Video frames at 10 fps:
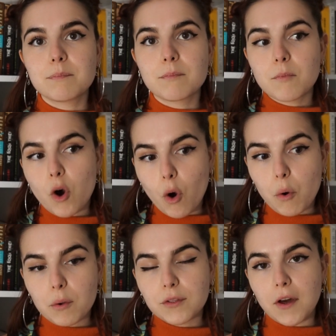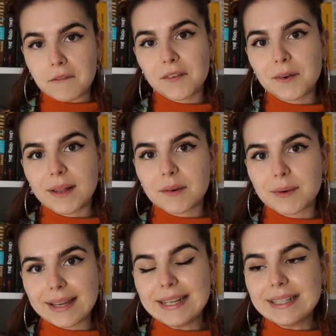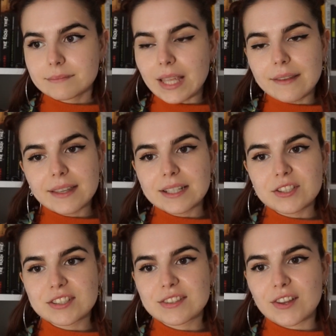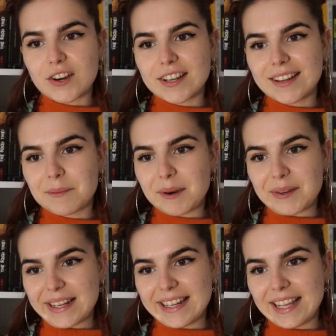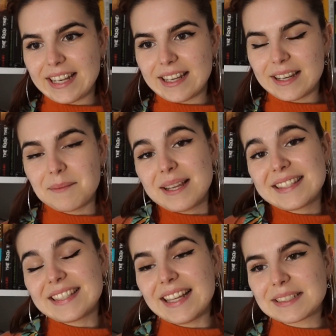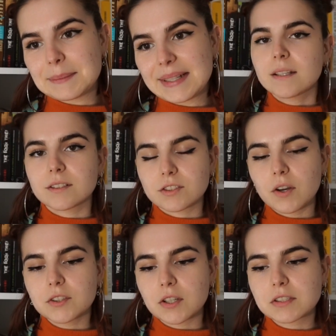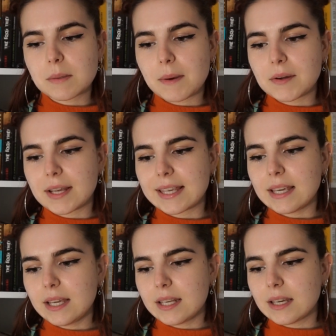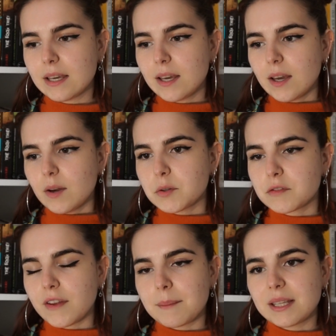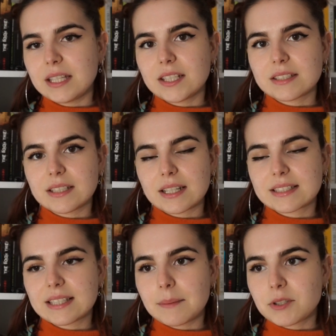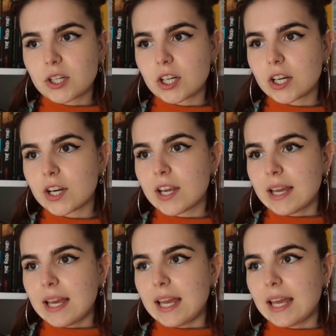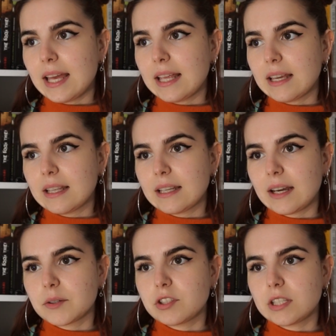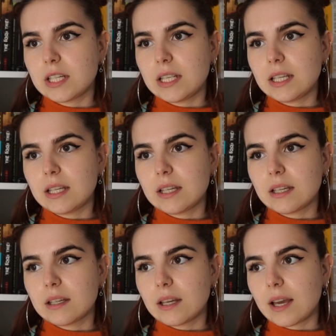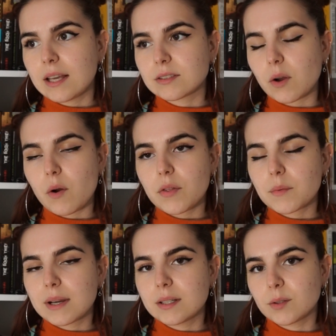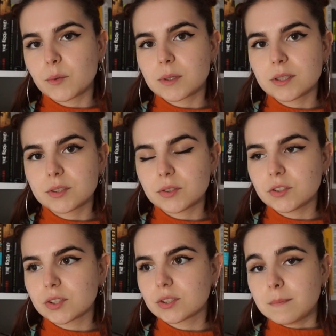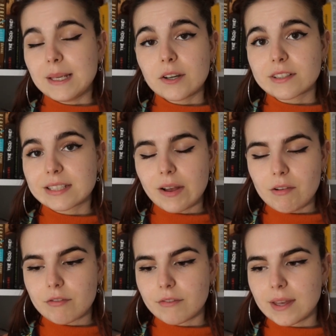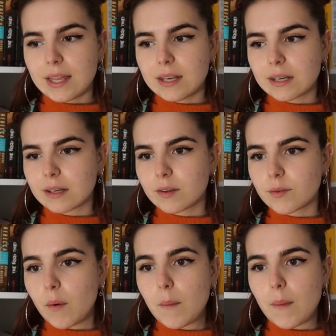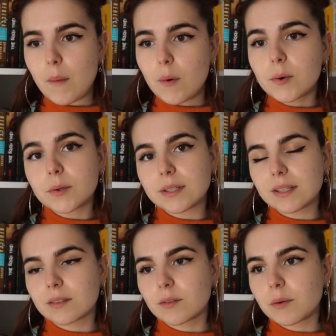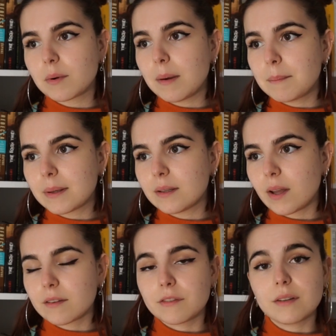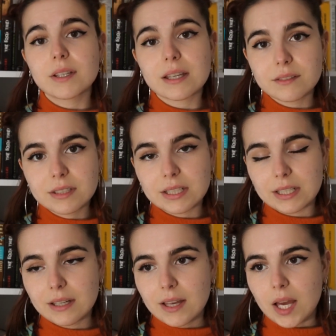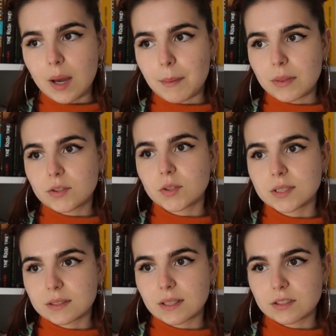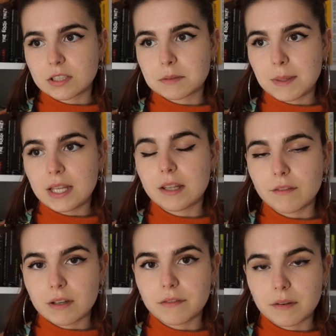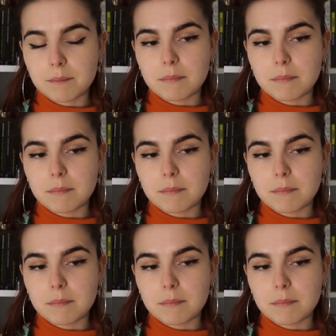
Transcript: whole novel I read that I just thought about it, and it made sense because the song talks about a kid whose family doesn't accept her, and how she has all the right in the world to just be herself and grow old and grow up and not feel guilty about the choices that she's made, even if it